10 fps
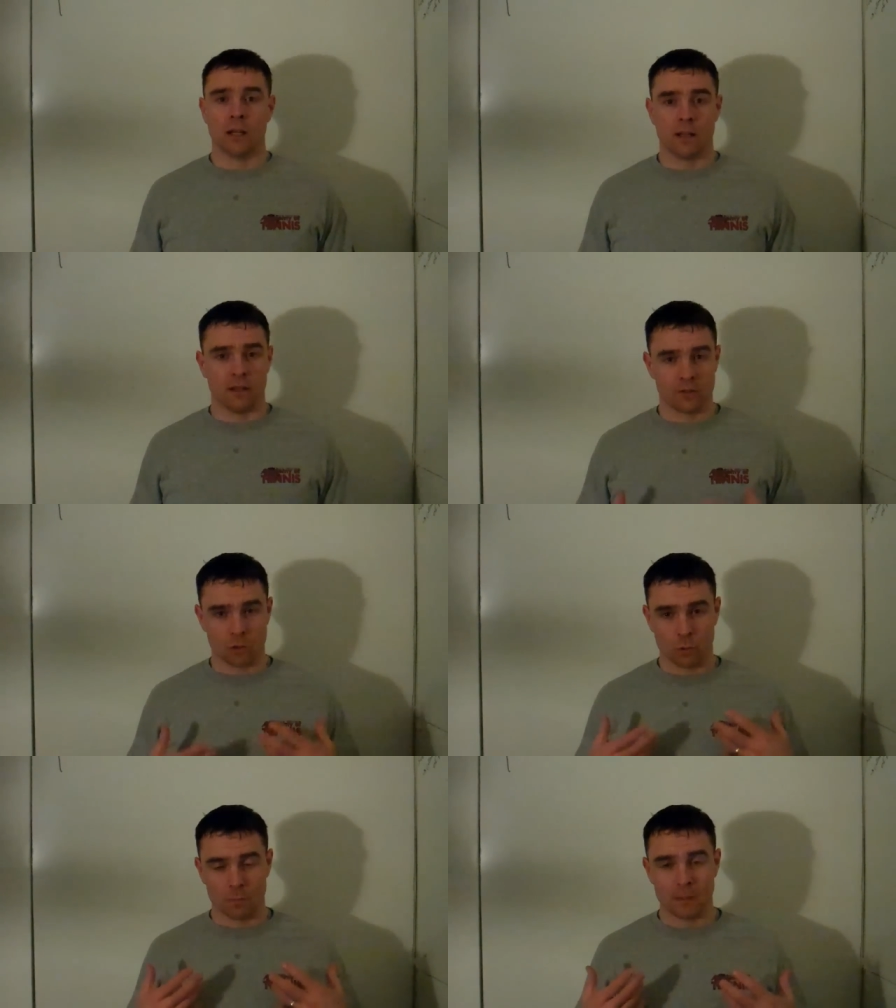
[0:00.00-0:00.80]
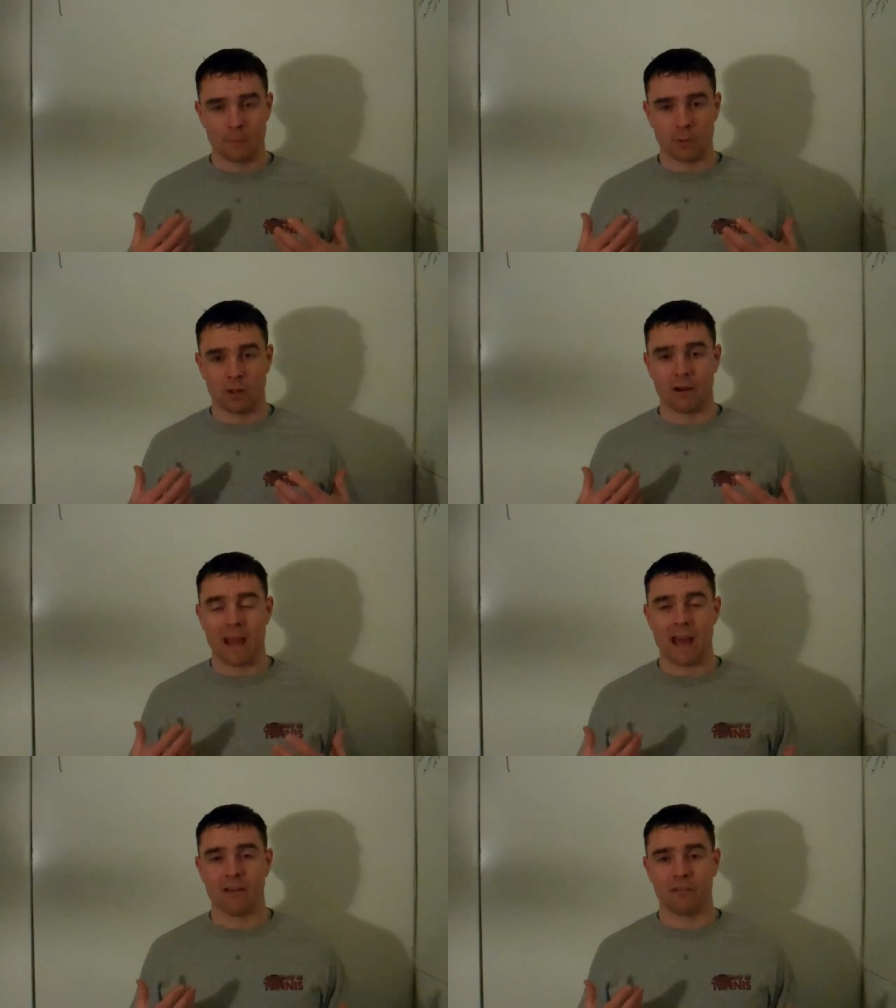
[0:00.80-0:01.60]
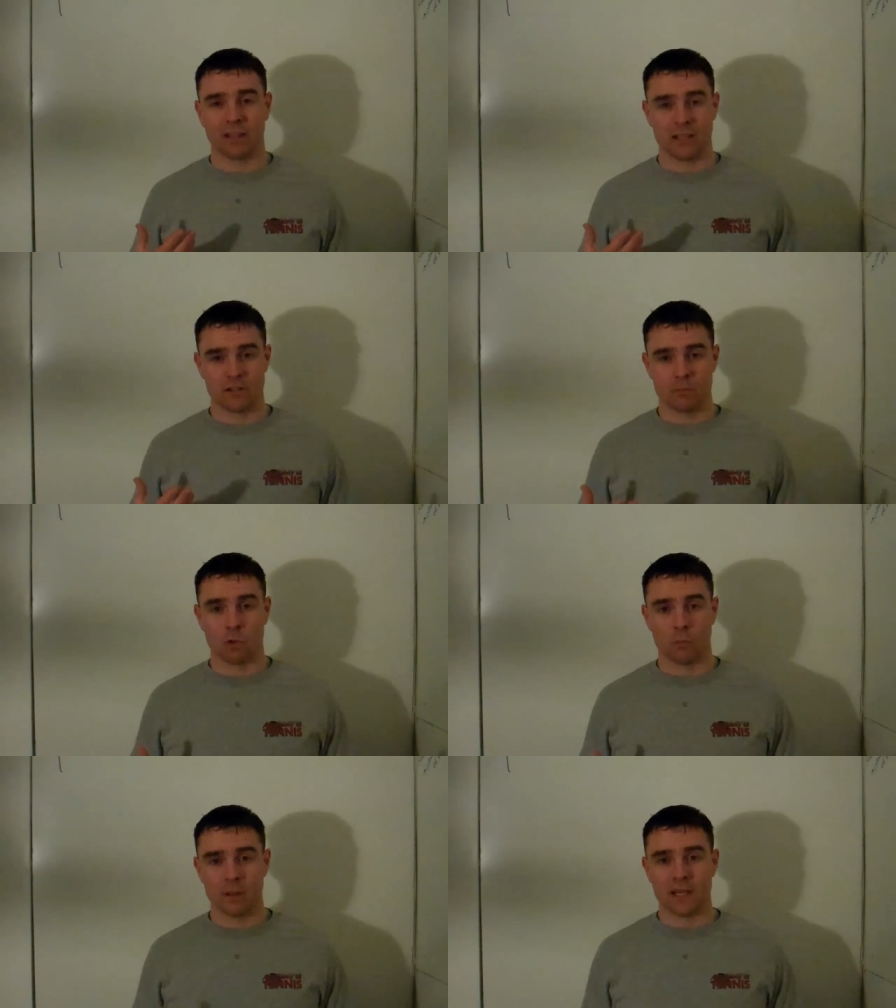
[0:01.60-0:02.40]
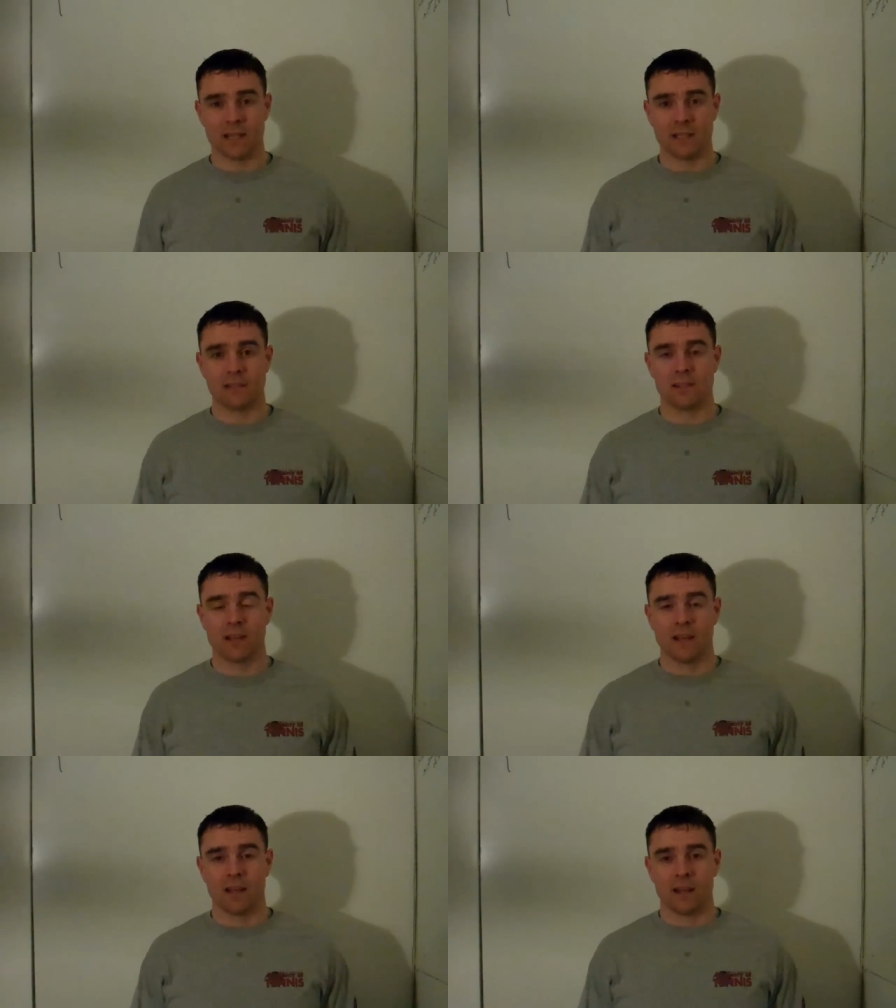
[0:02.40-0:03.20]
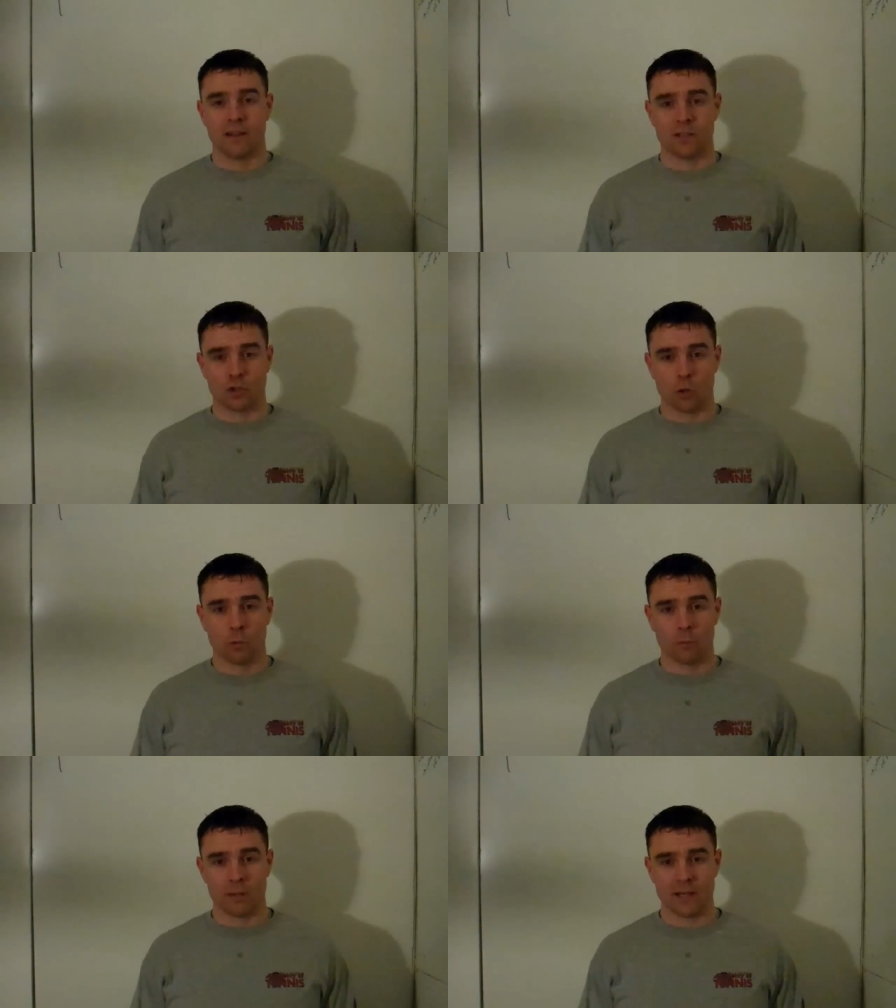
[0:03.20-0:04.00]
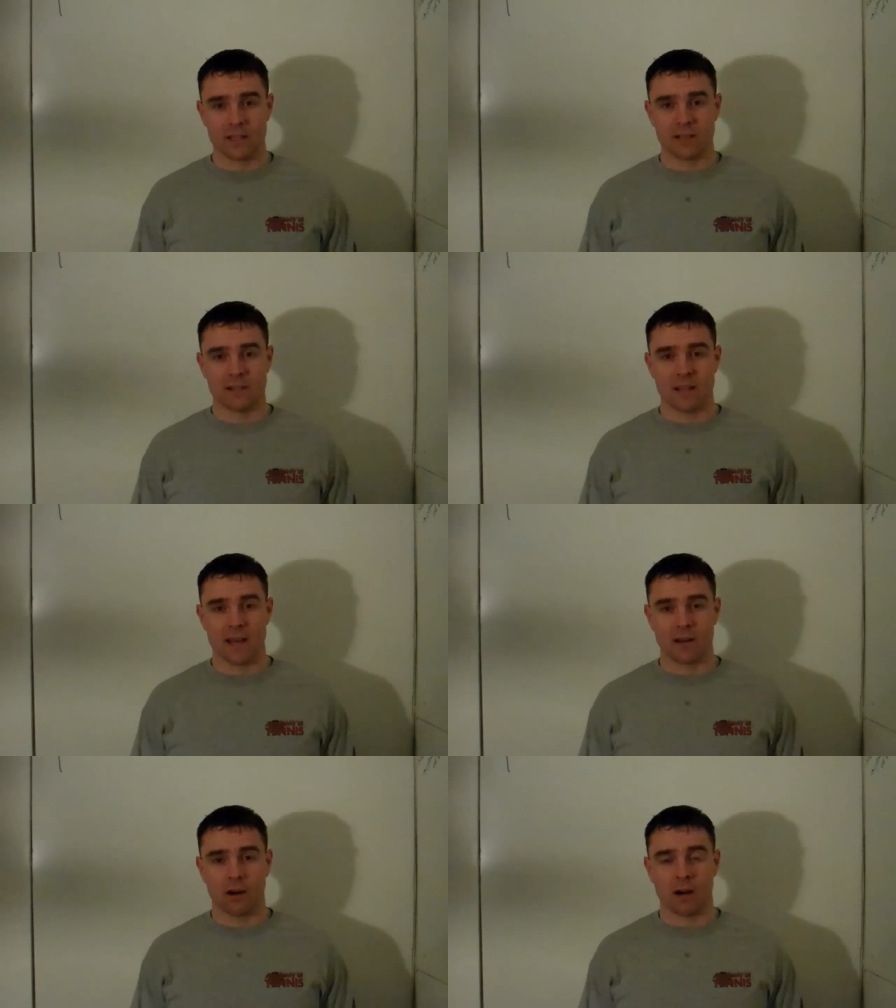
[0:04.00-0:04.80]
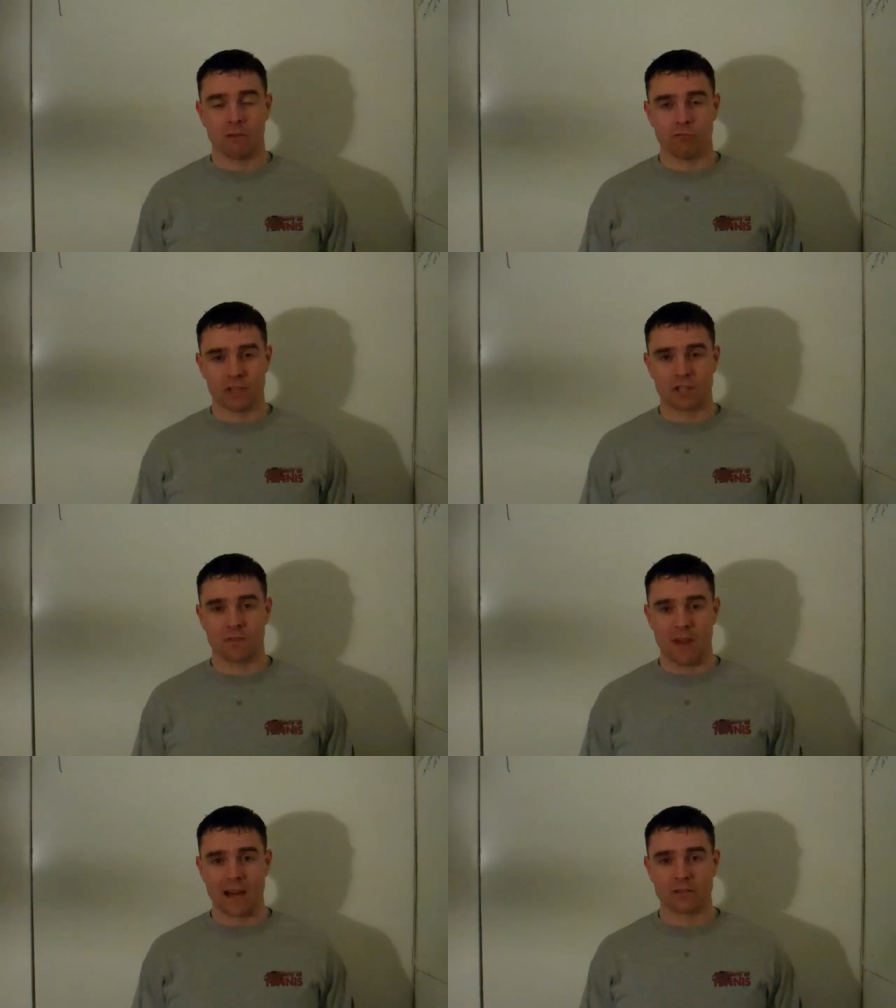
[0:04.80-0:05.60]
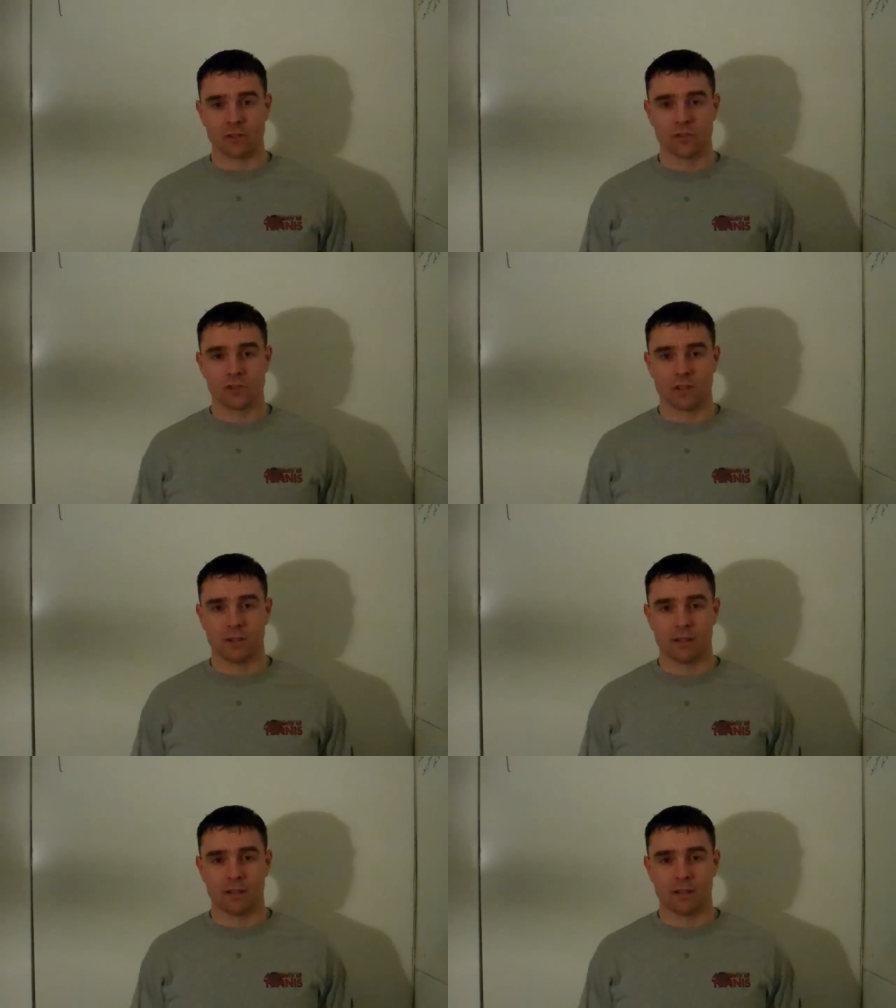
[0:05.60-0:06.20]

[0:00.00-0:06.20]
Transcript: Uh, so when people are having these morbidities, these comorbidities that are risk factors,